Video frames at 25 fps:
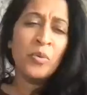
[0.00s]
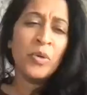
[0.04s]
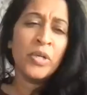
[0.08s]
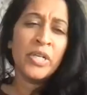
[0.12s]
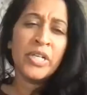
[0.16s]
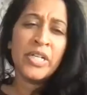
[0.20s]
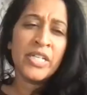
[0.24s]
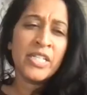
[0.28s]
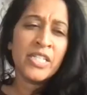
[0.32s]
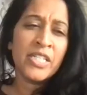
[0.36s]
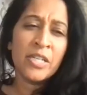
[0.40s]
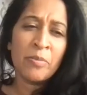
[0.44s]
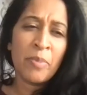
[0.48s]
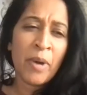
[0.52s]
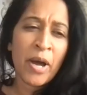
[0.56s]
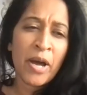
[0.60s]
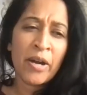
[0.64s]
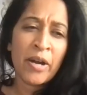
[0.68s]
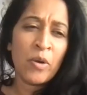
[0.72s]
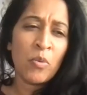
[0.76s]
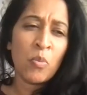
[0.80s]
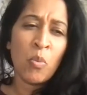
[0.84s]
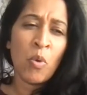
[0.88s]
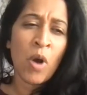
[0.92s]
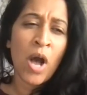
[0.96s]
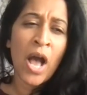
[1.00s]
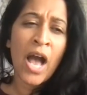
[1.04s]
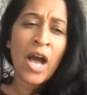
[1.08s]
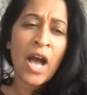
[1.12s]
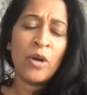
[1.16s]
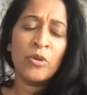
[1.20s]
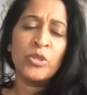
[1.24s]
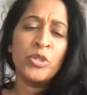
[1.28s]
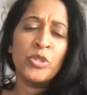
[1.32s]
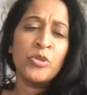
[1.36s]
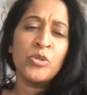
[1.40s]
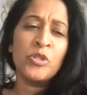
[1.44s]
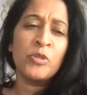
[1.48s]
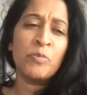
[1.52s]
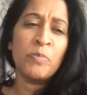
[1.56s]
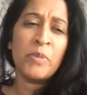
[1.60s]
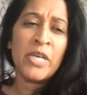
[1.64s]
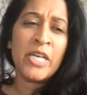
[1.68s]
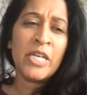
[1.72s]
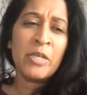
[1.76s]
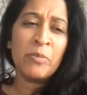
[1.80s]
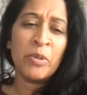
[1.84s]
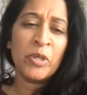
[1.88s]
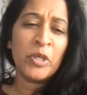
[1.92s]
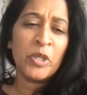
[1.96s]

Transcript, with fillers: know what it is about how you speak,